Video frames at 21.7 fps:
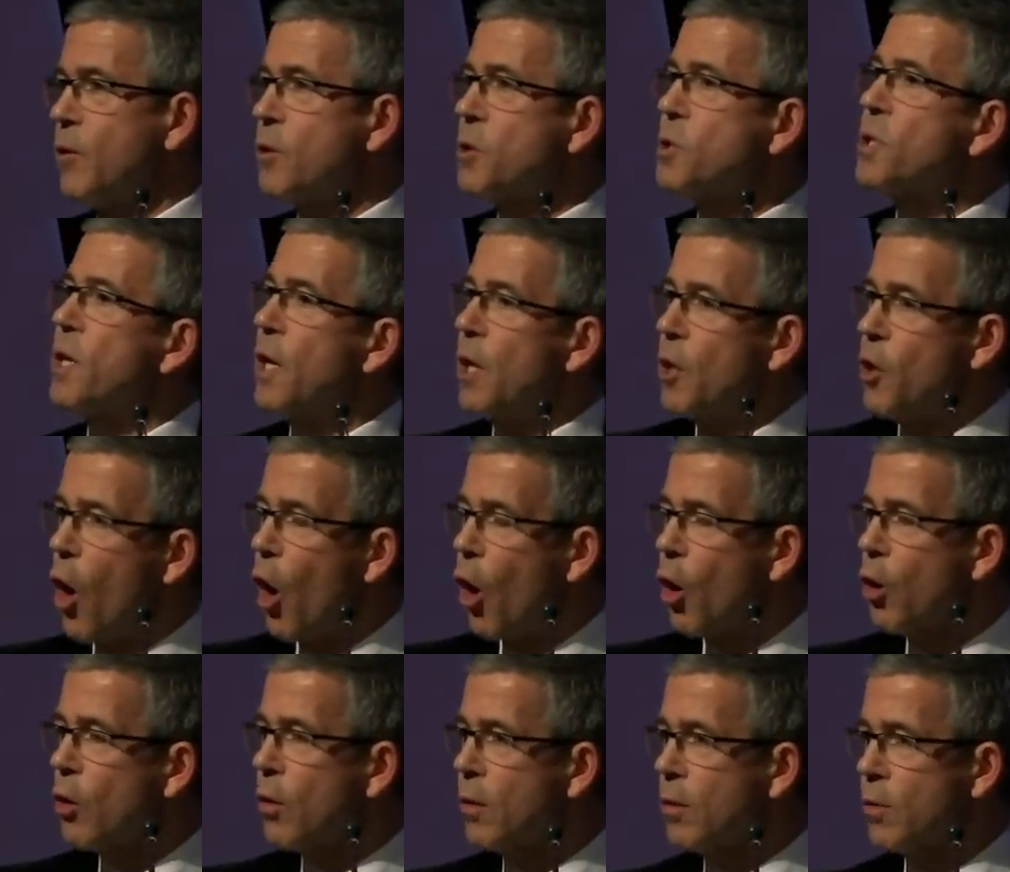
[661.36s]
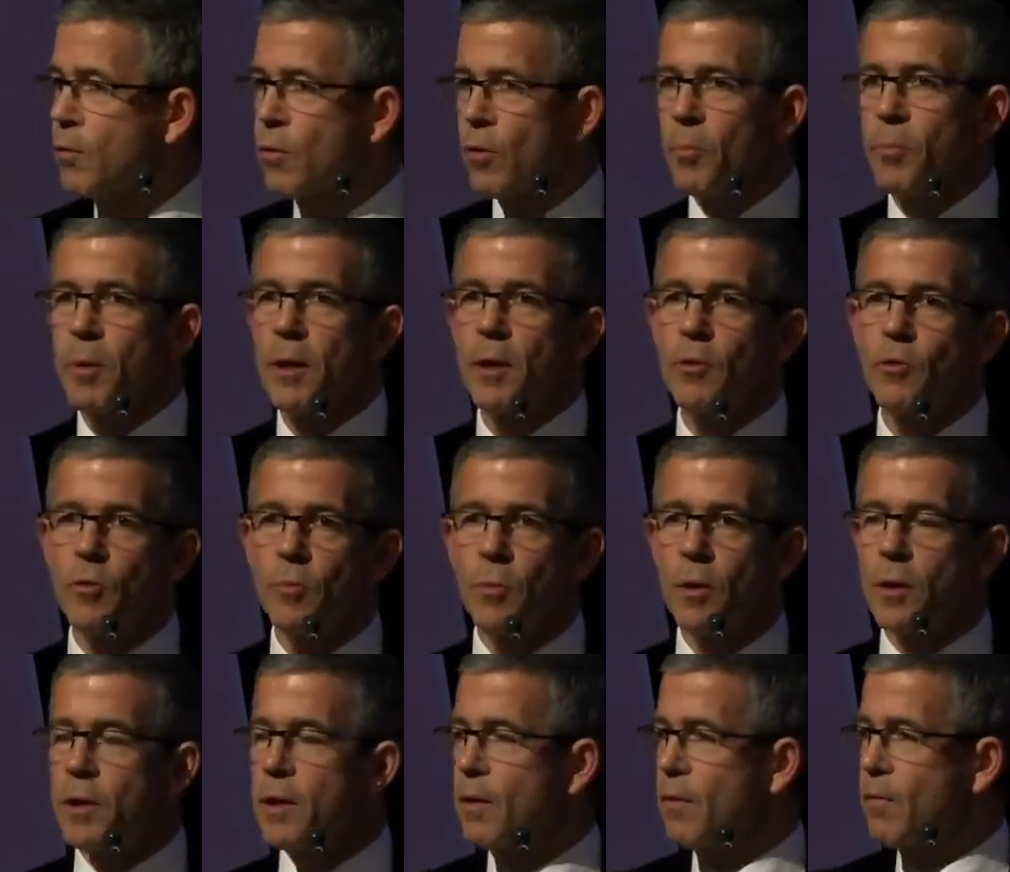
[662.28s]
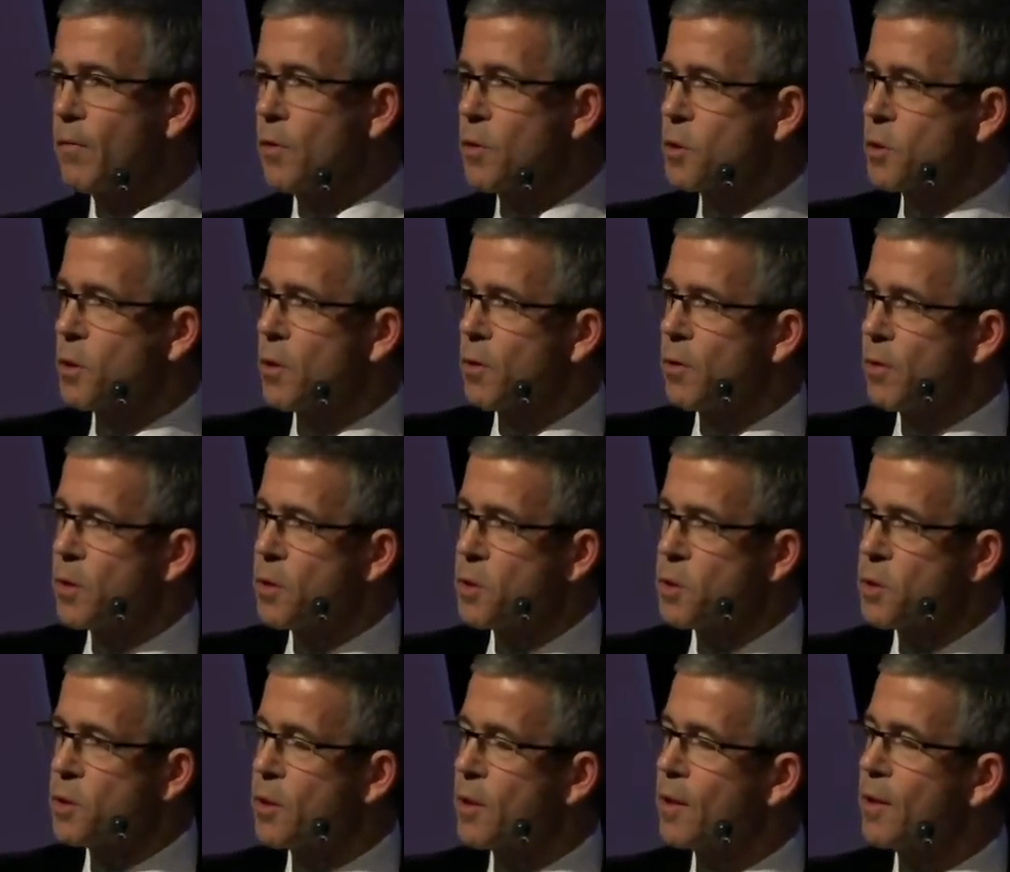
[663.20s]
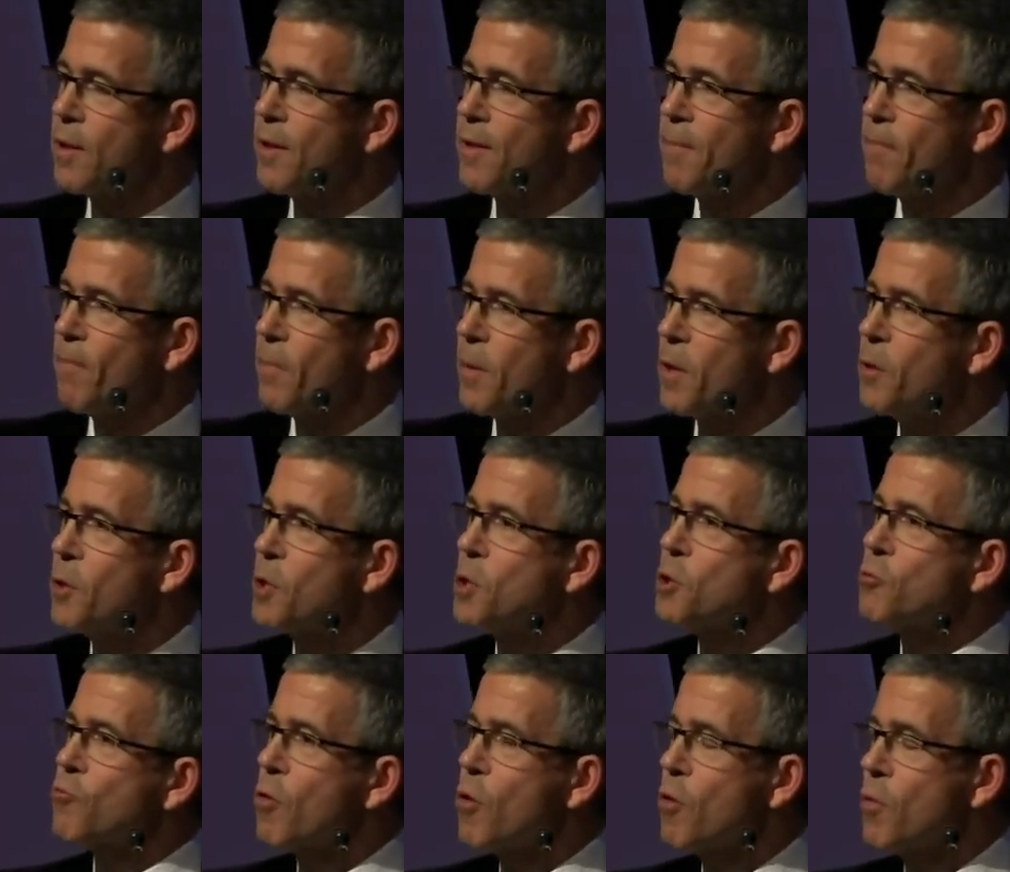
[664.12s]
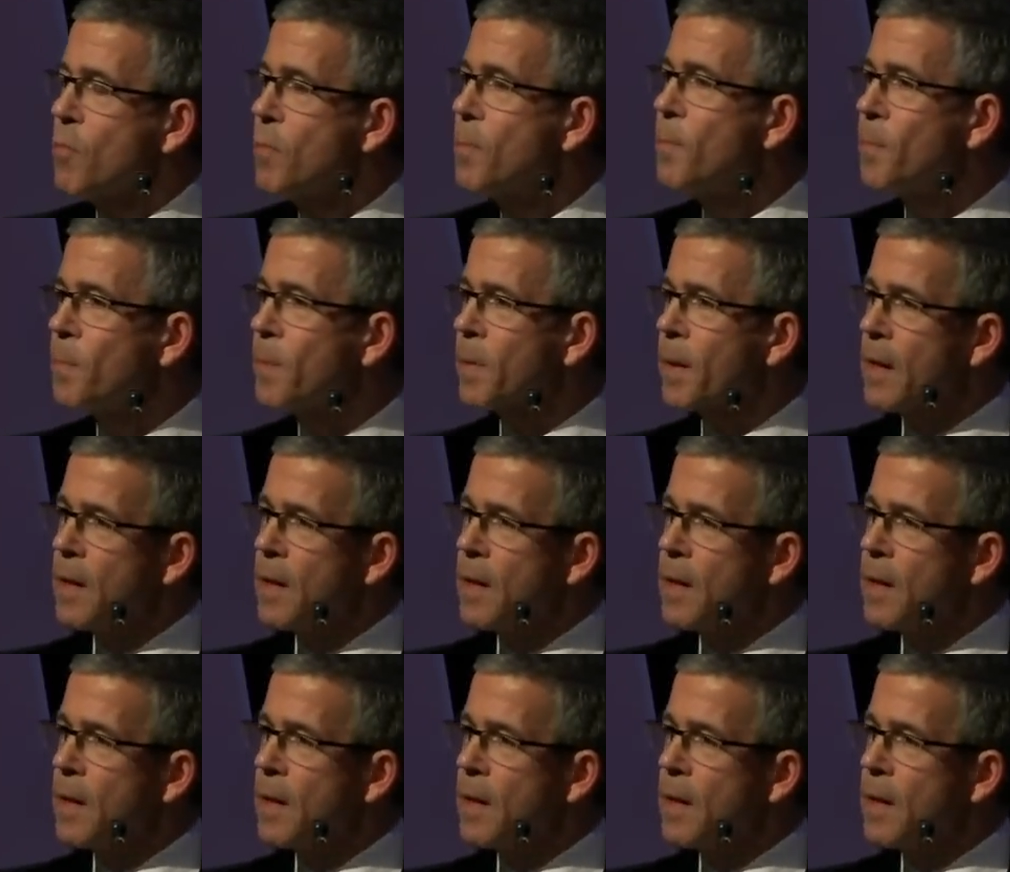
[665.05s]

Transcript: still young compared to many of us in this room.